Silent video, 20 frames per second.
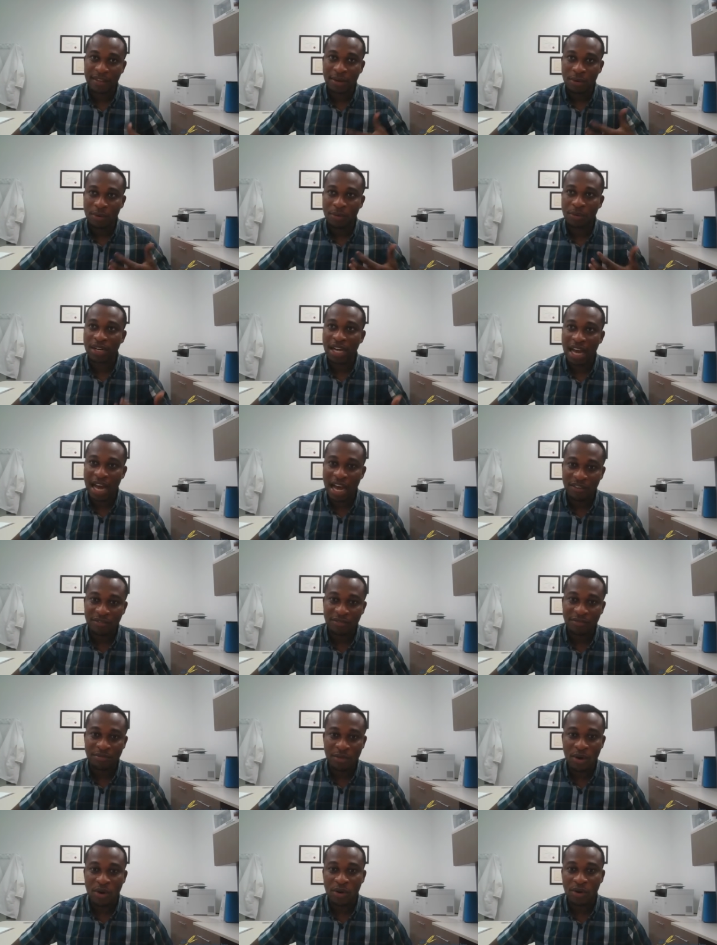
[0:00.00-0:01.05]
would have
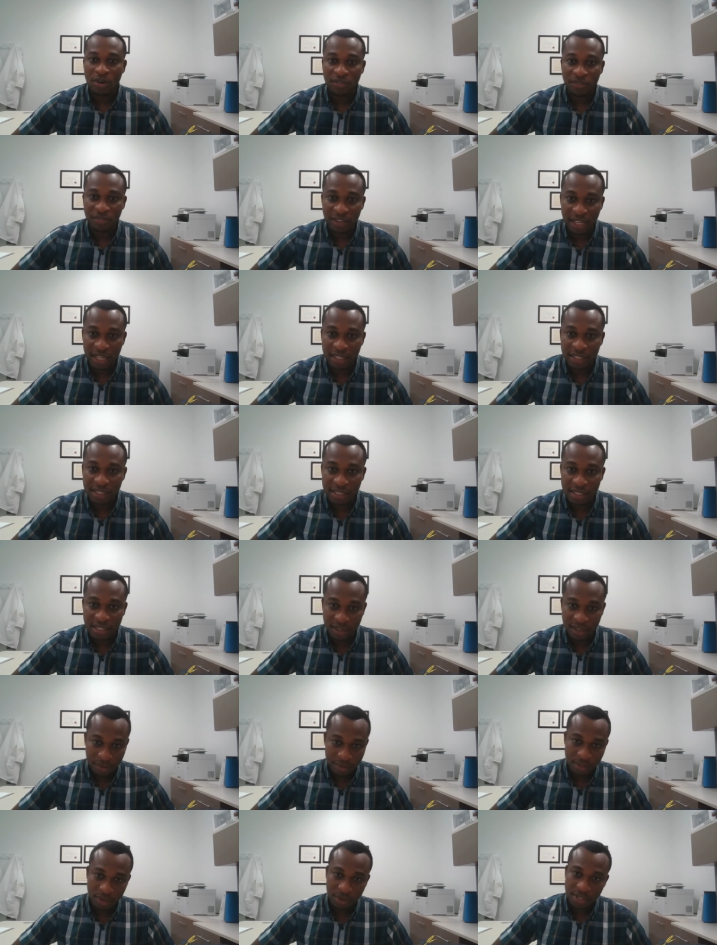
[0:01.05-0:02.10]
more confidence in the
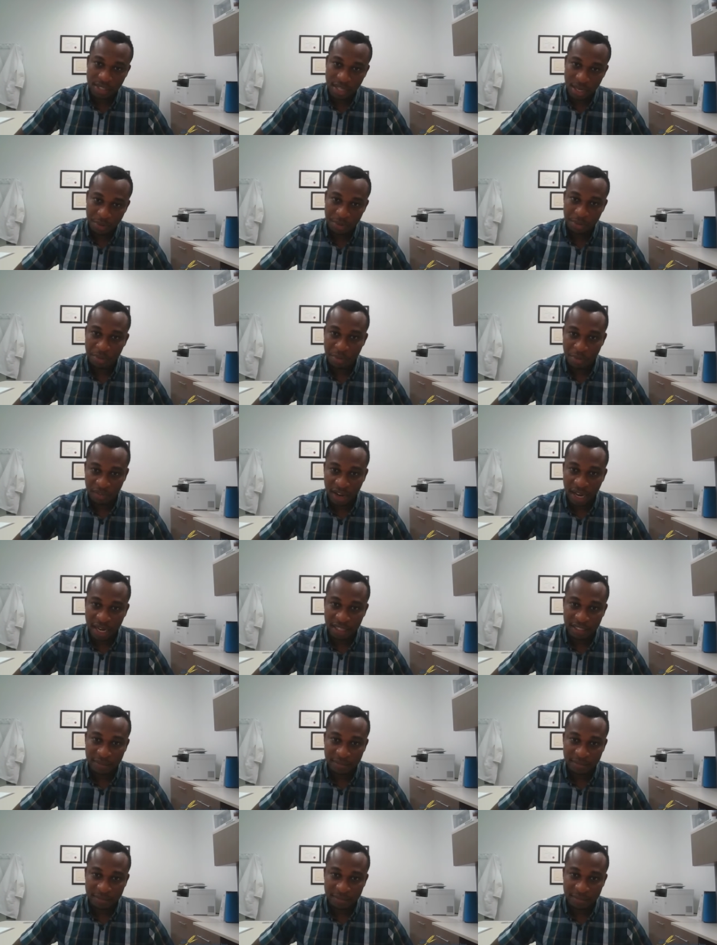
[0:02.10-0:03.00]
results that we provide.